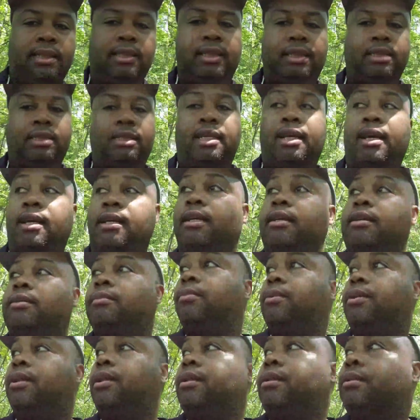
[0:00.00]
Get dizzy out
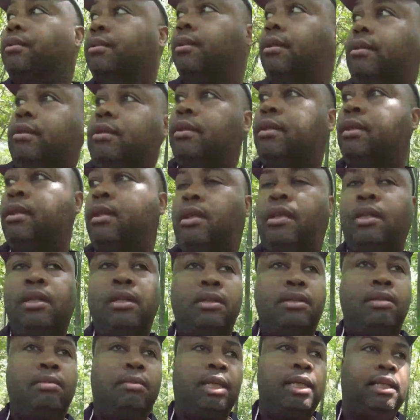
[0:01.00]
here, but
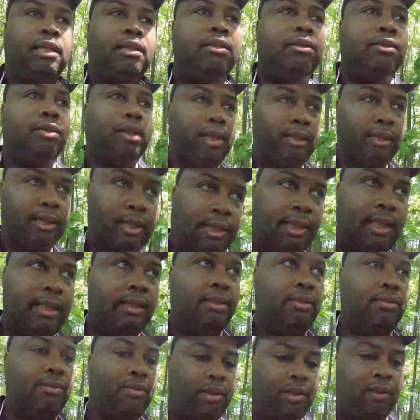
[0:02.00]
you make it a little
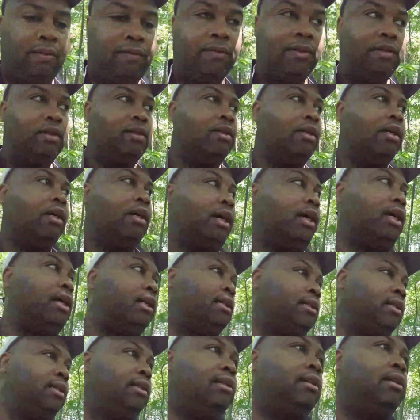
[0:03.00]
entertaining or whatever. I
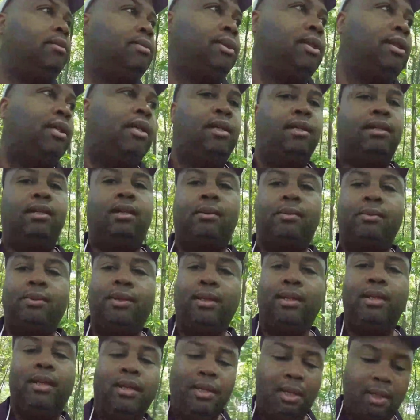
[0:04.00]
edit the clips, cut it up.
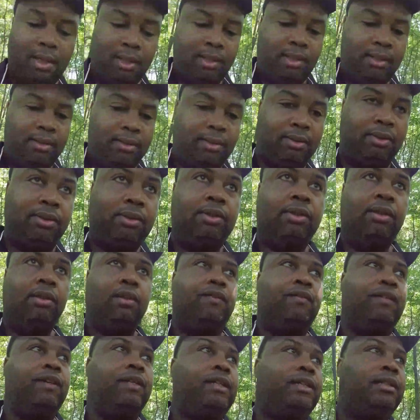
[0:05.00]
You know,
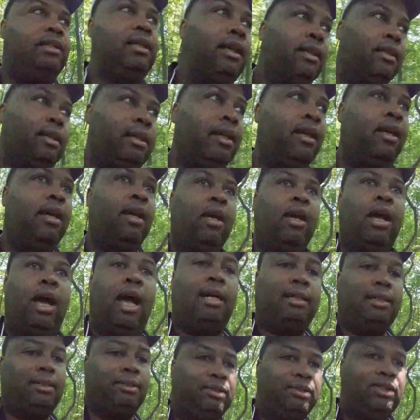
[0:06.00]
if anything,
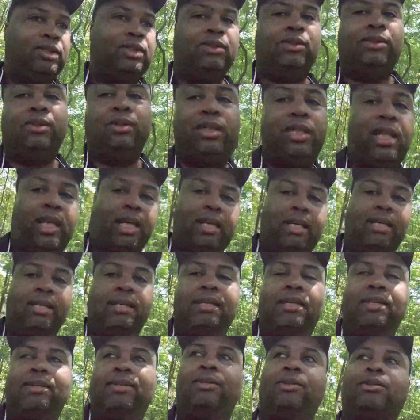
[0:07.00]
I could do this all day,
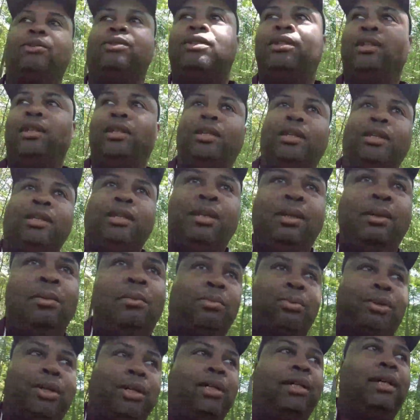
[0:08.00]
you know.
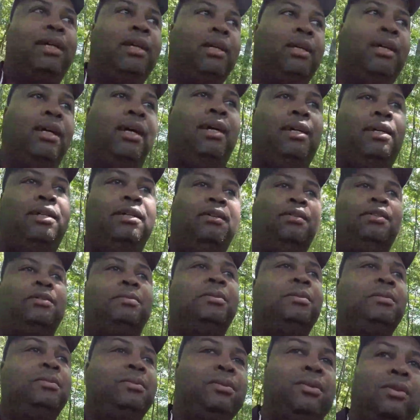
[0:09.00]
But I
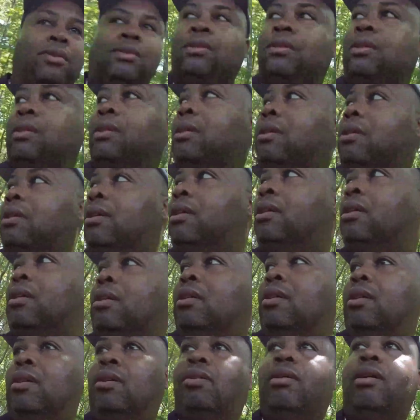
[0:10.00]
encourage people,
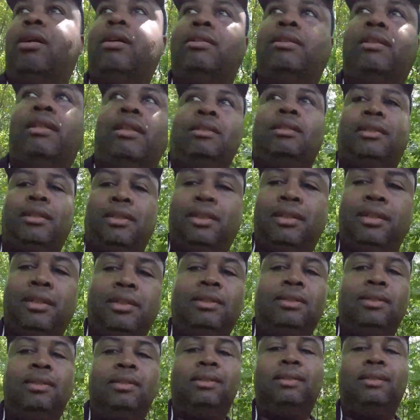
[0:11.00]
go out there.
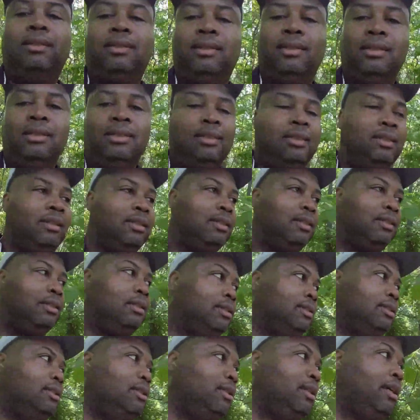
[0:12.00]
Just
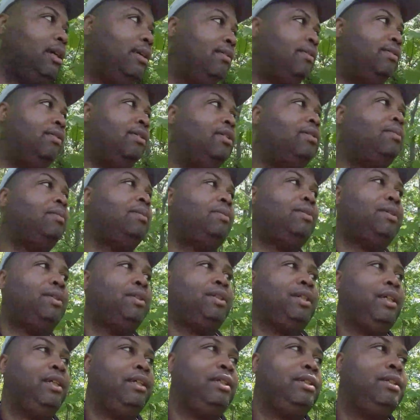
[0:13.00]
see life,
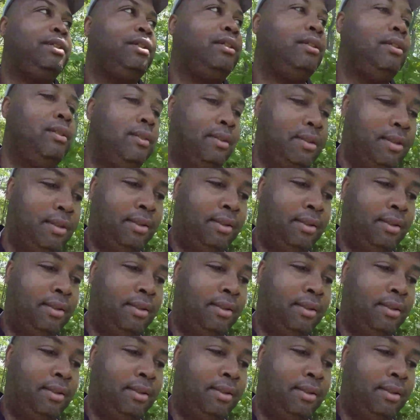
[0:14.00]
experience things.